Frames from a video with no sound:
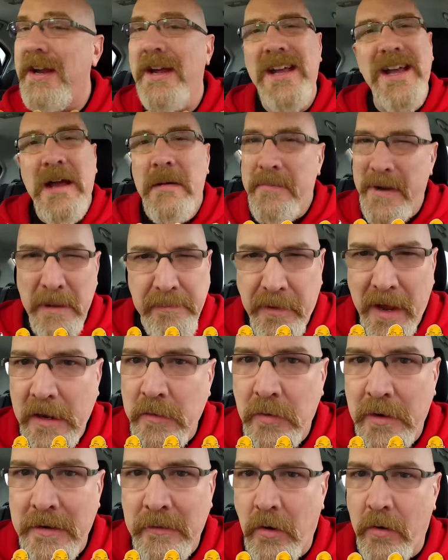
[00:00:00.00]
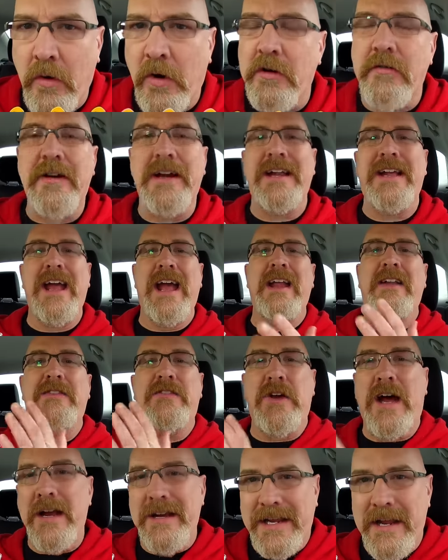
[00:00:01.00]
it, but I probably wouldn't order it again.
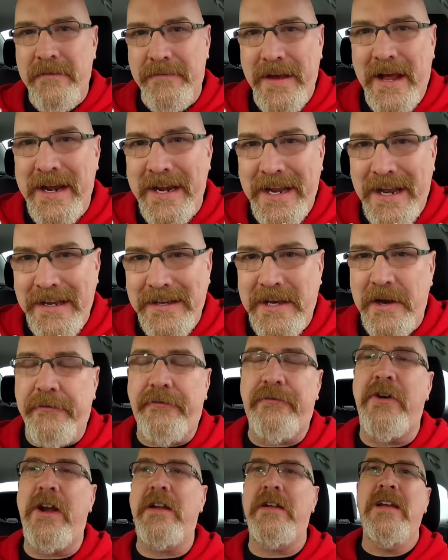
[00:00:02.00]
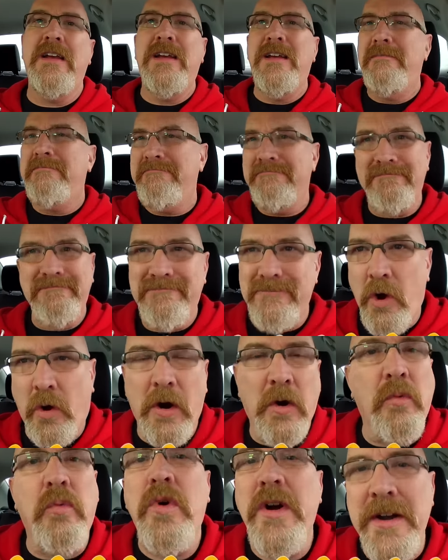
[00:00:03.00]
So I'd give that an indifferent
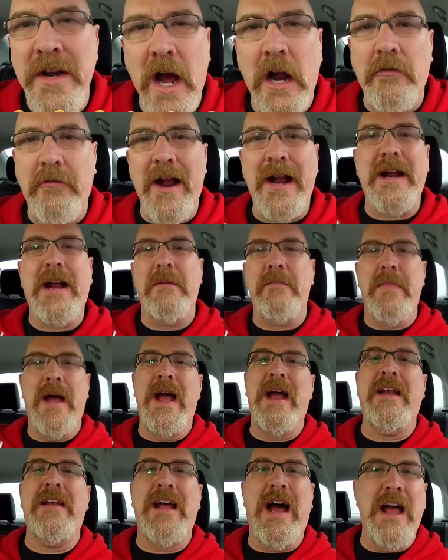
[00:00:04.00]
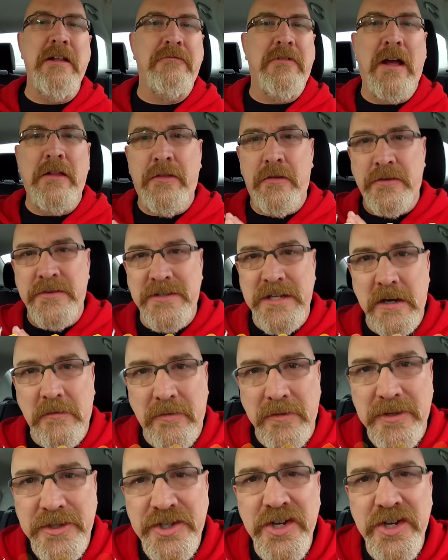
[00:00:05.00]
or would not recommend. I'd rather stick with